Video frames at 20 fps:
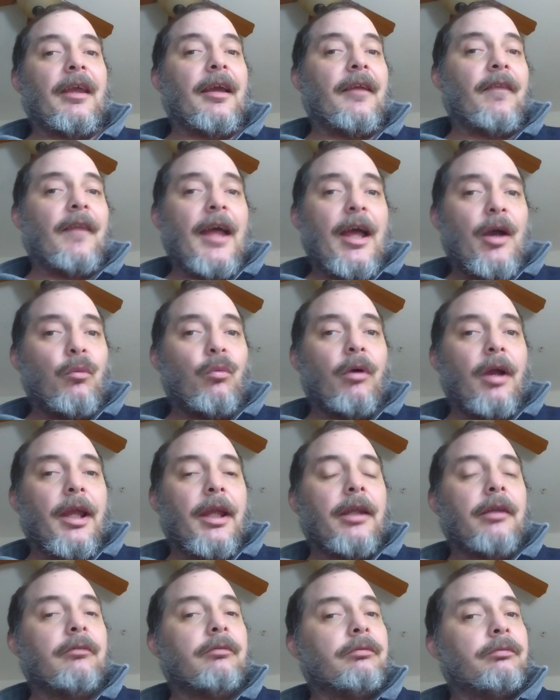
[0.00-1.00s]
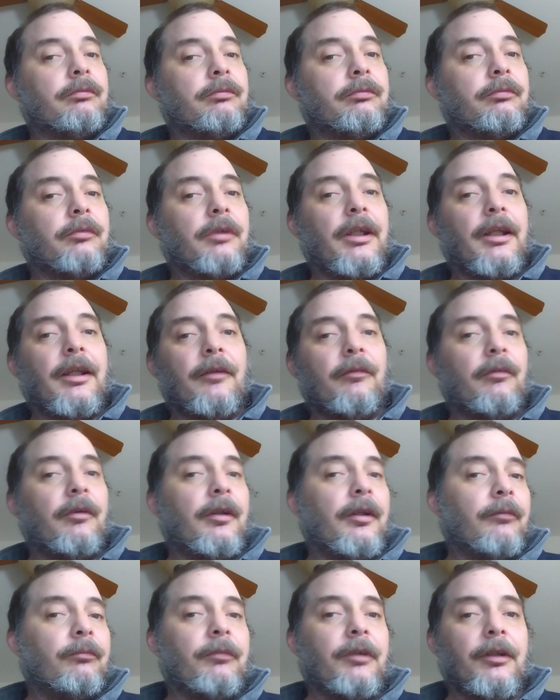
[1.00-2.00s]
and that way,
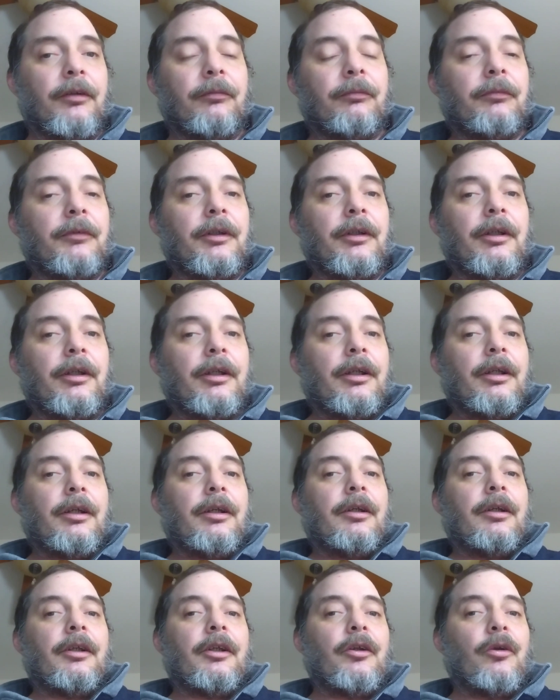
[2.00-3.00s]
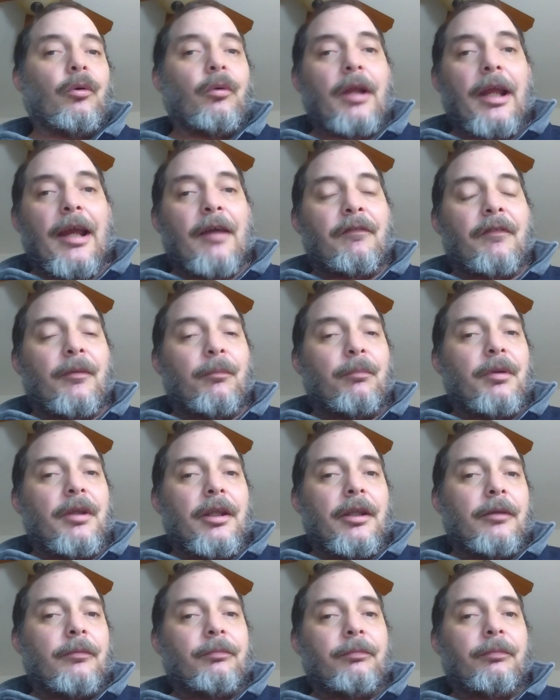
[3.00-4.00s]
you don't have to
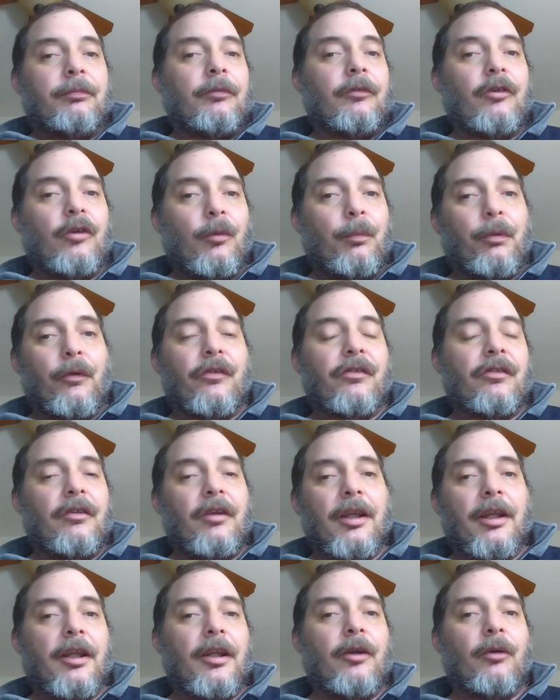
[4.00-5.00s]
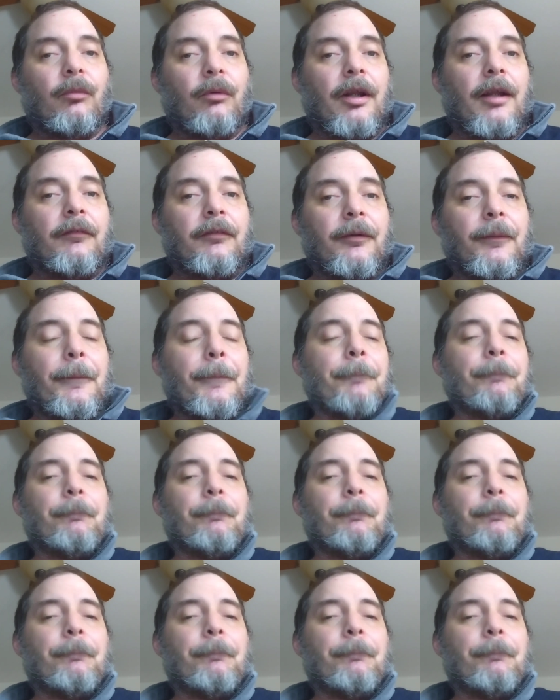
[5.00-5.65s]
be too persnickety or whatever.